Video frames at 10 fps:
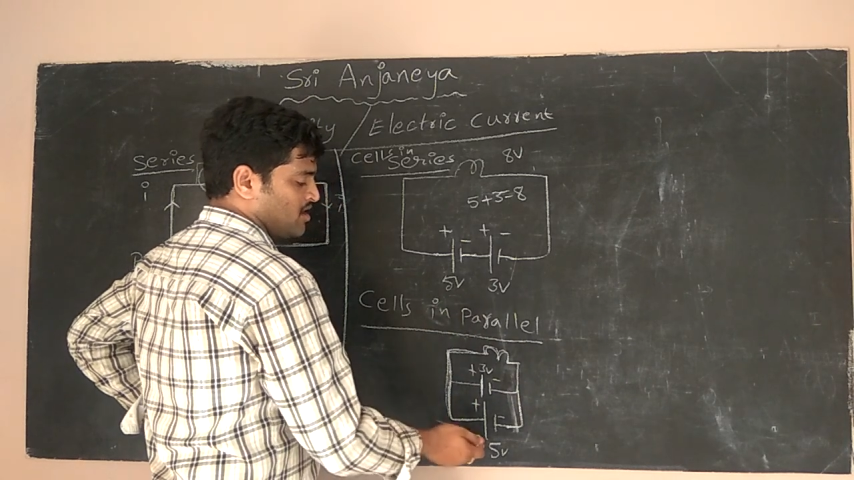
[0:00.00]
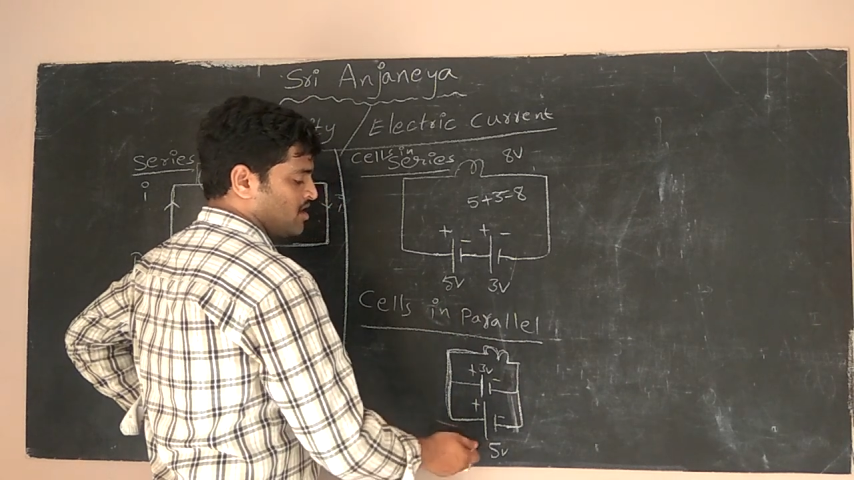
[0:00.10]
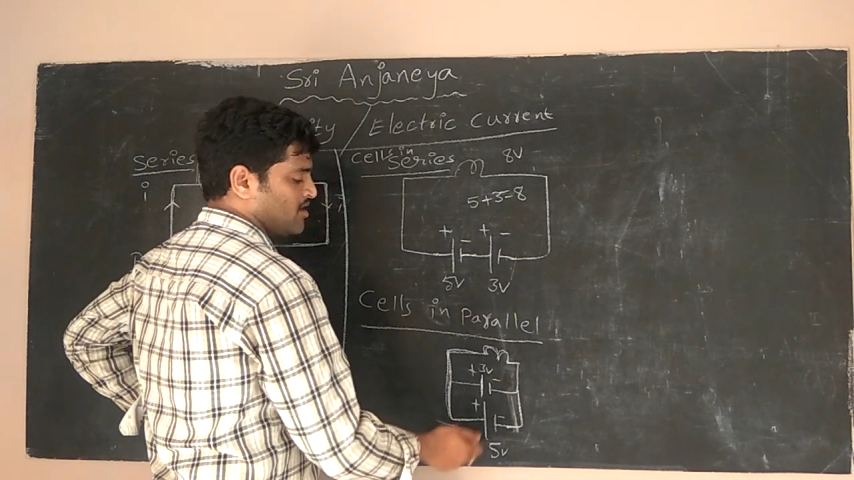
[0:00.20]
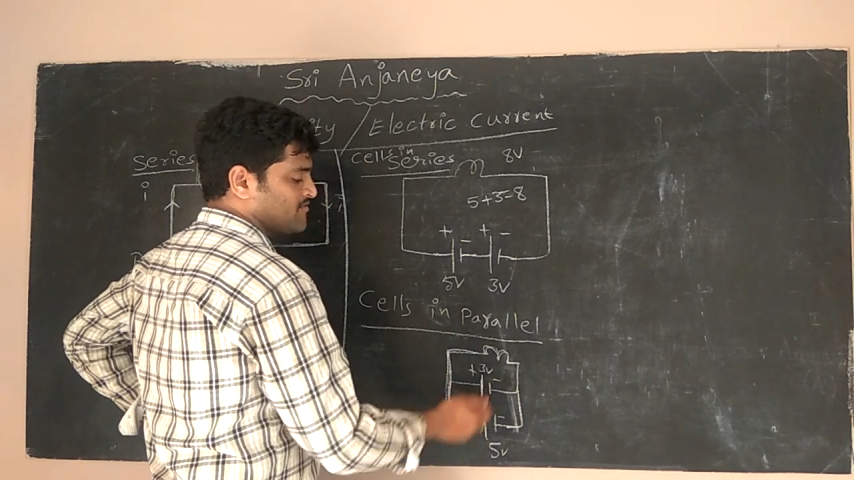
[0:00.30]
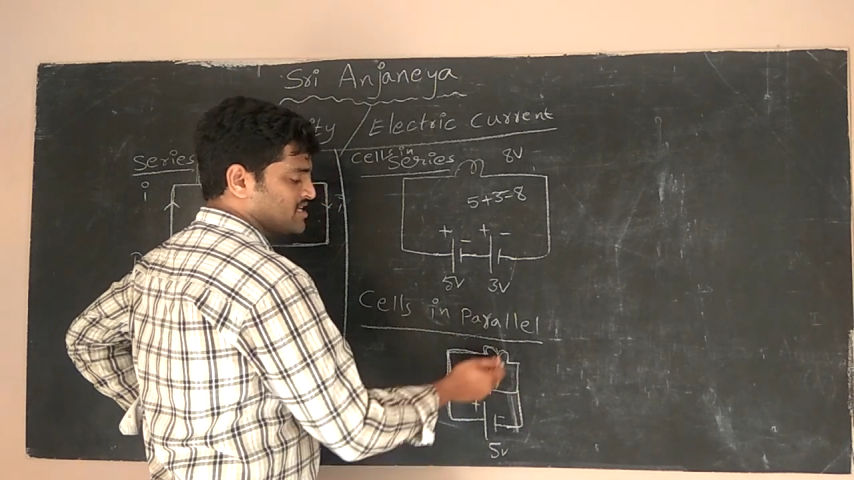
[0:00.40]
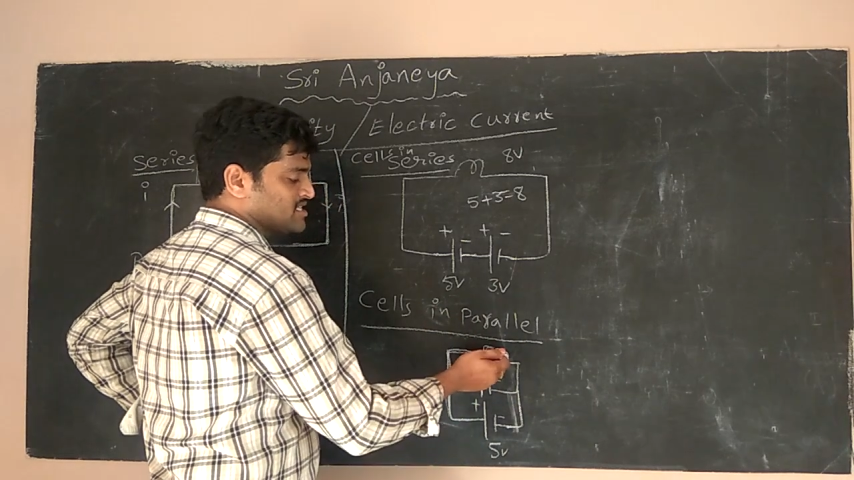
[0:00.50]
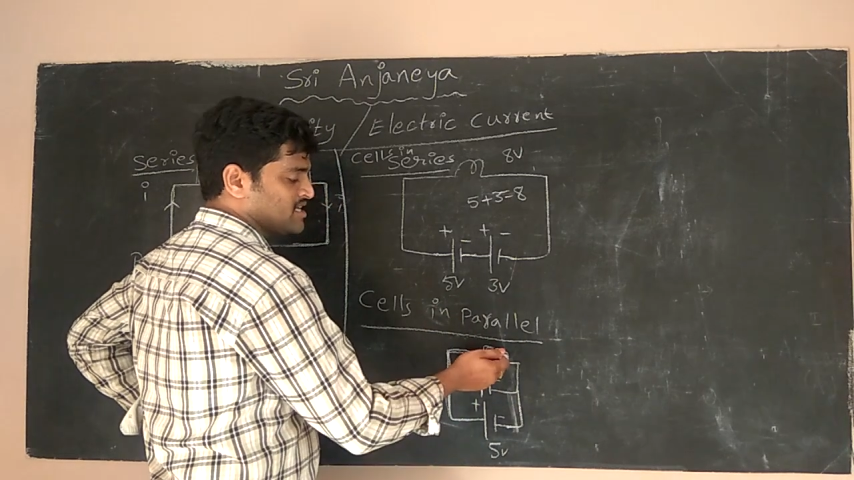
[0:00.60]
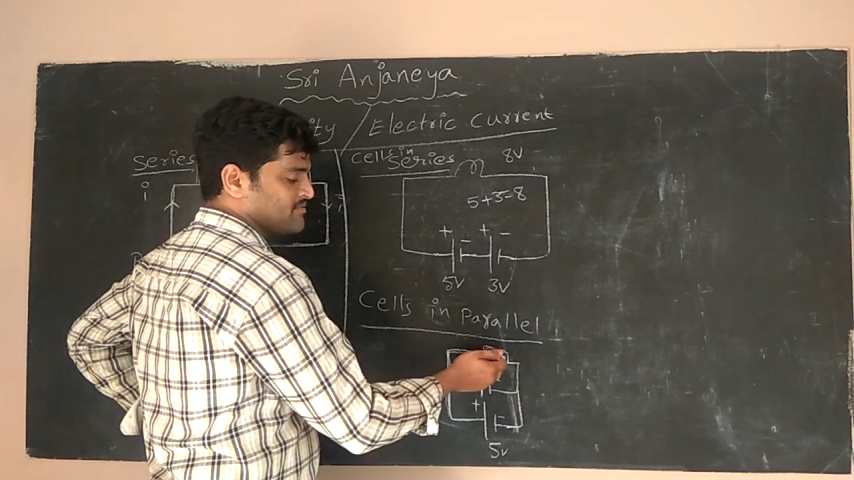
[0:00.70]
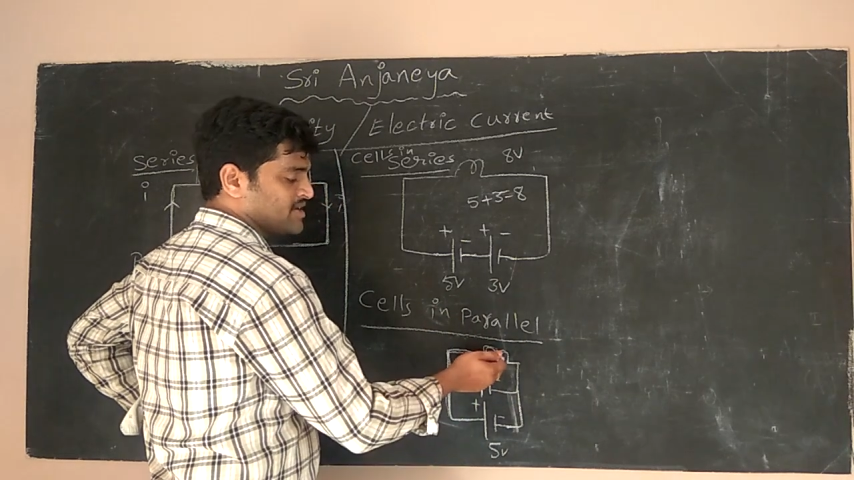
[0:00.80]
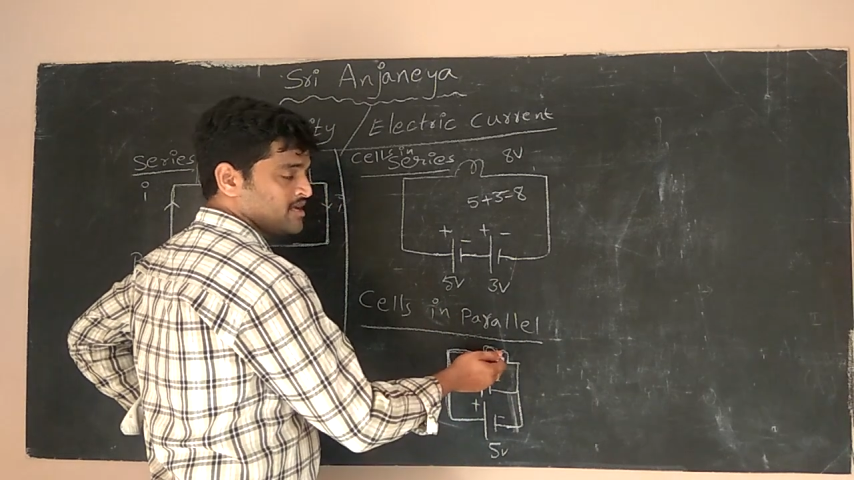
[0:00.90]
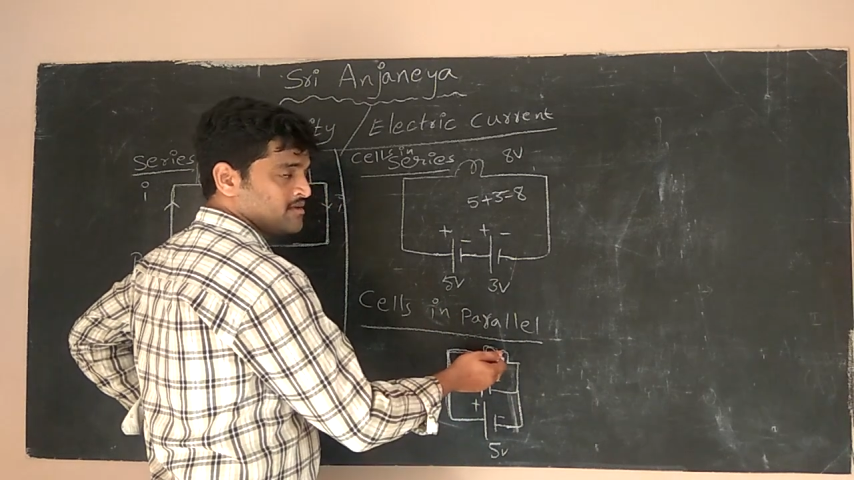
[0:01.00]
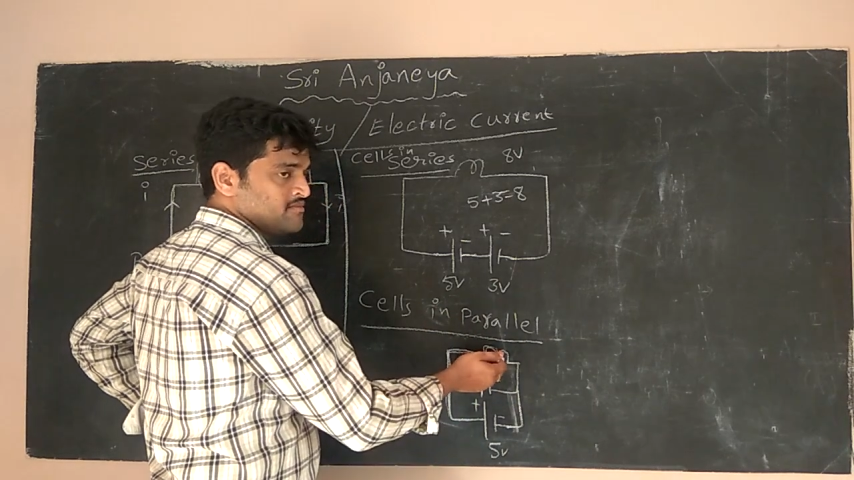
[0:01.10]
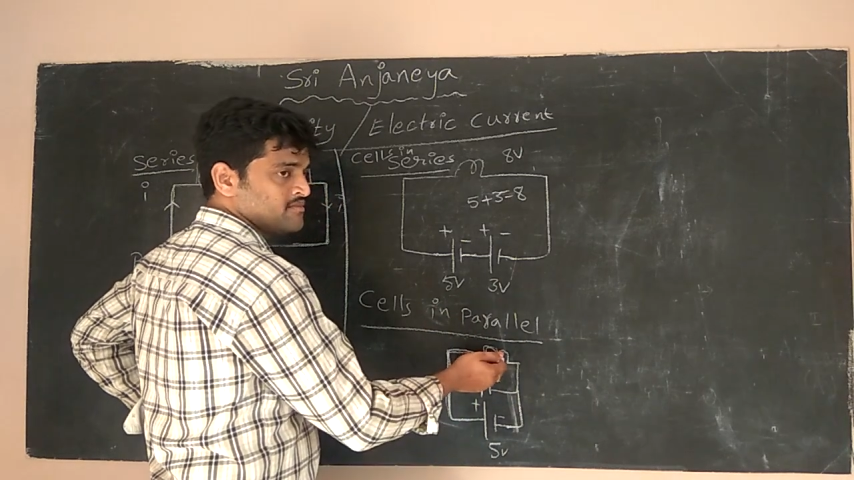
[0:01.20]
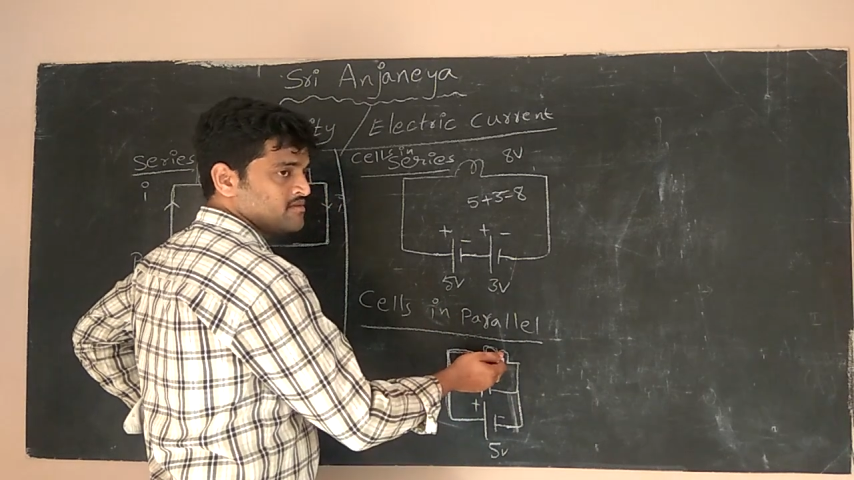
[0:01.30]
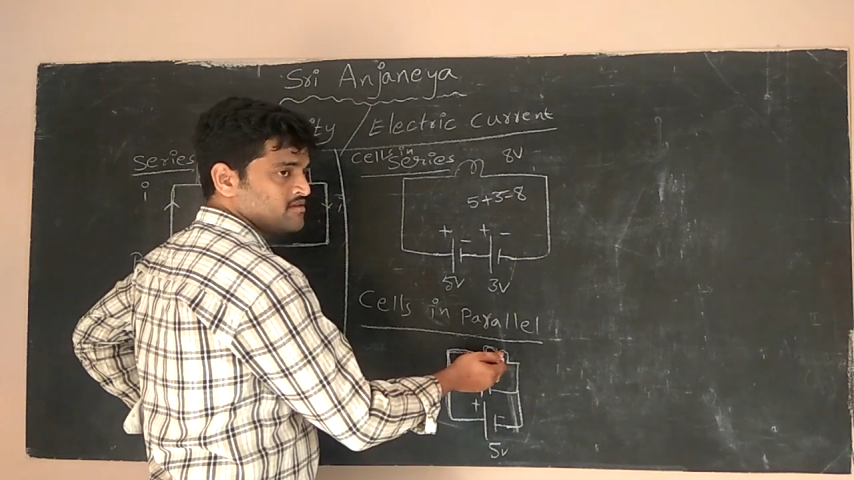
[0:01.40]
After some
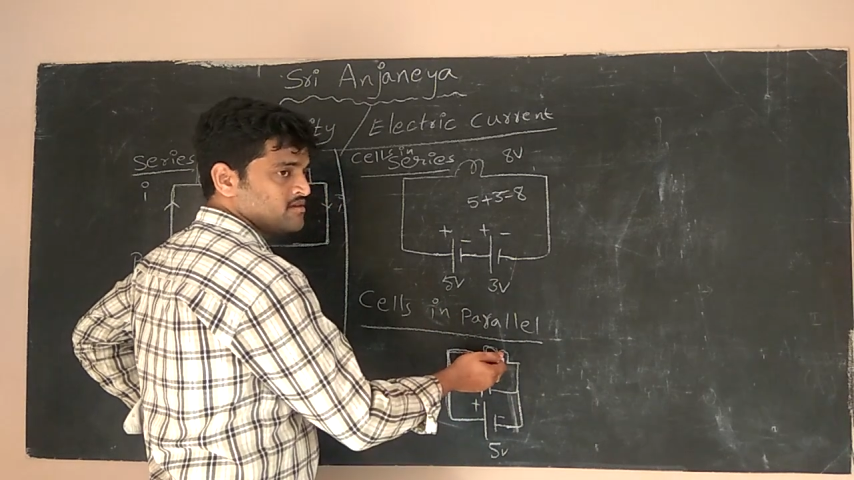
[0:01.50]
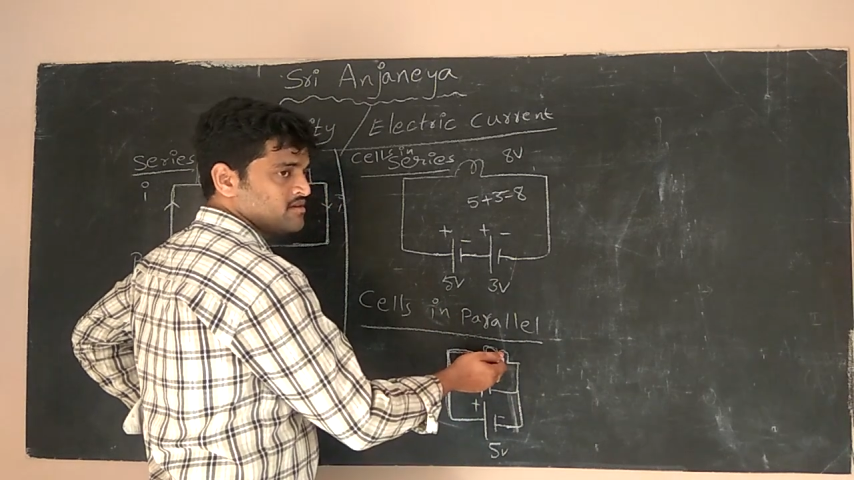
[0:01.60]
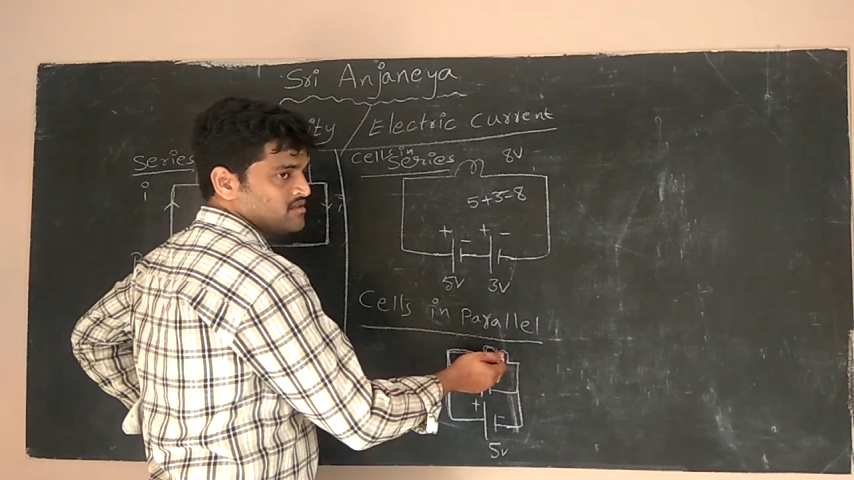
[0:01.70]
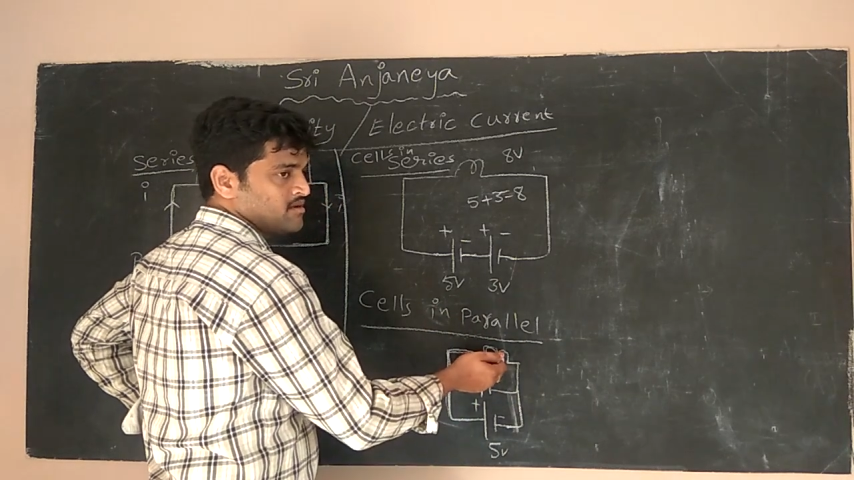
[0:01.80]
time,